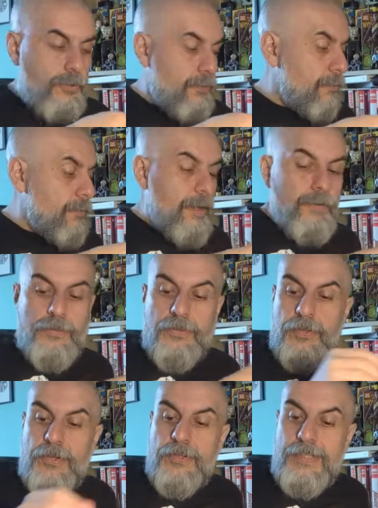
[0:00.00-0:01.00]
to
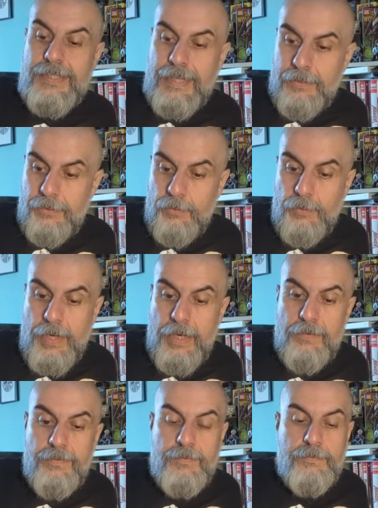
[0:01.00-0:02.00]
warrant a second
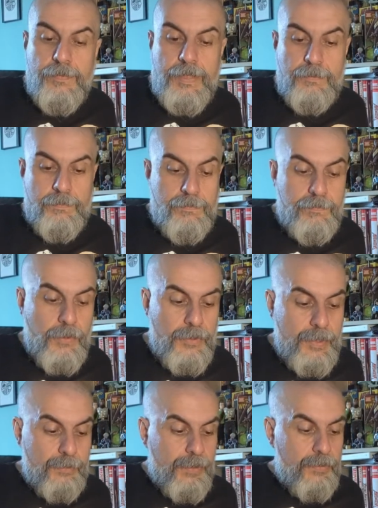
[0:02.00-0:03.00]
wave,
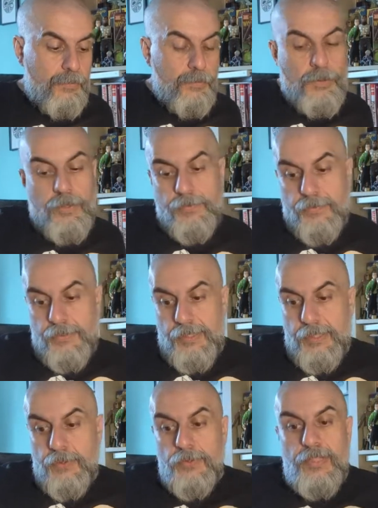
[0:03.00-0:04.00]
mostly because I would love to
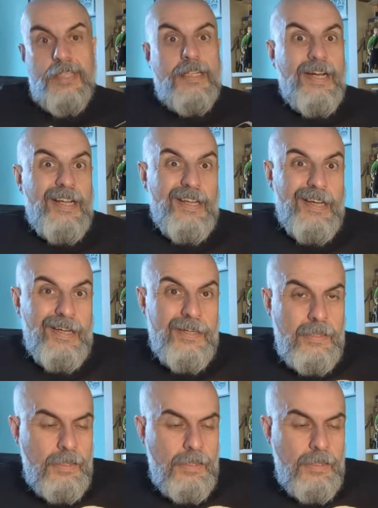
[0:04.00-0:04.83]
see those in color.